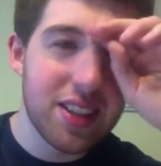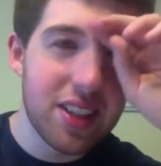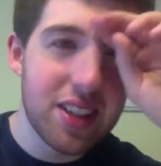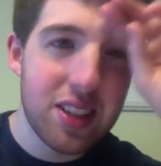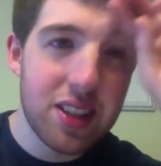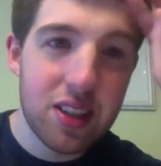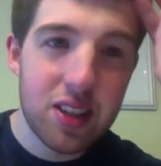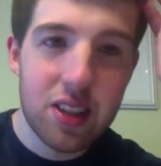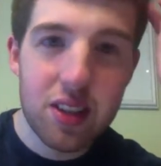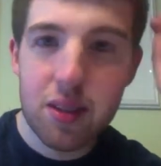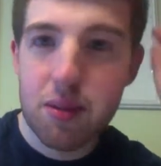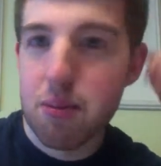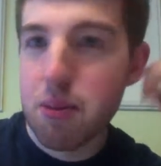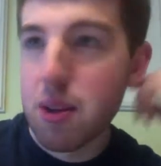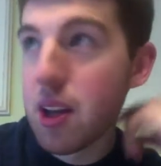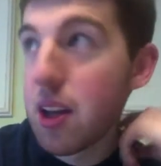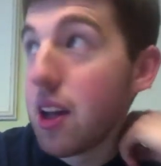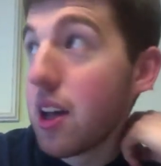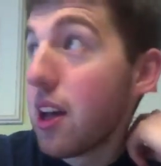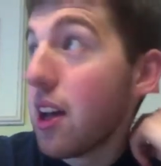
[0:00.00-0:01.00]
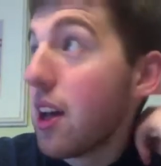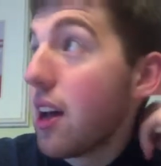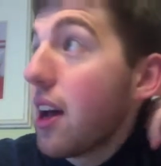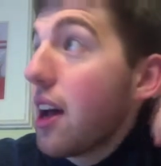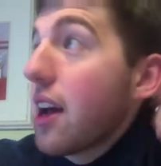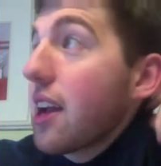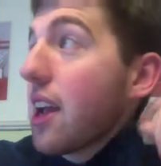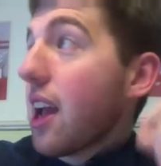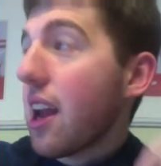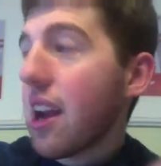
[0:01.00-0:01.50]
It's
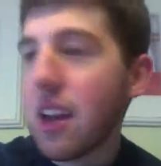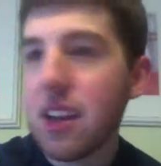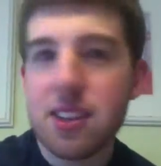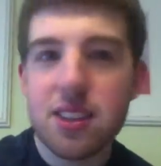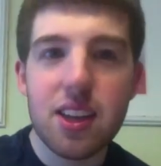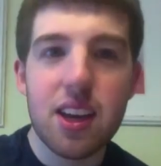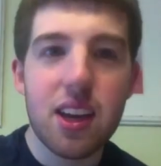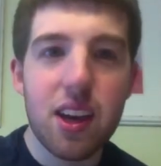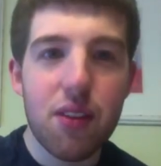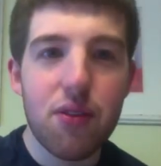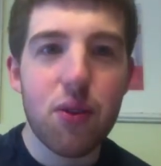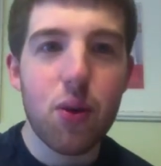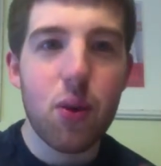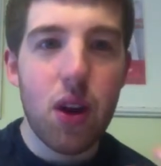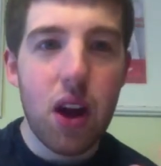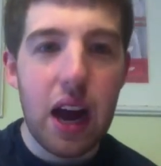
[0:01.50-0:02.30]
like if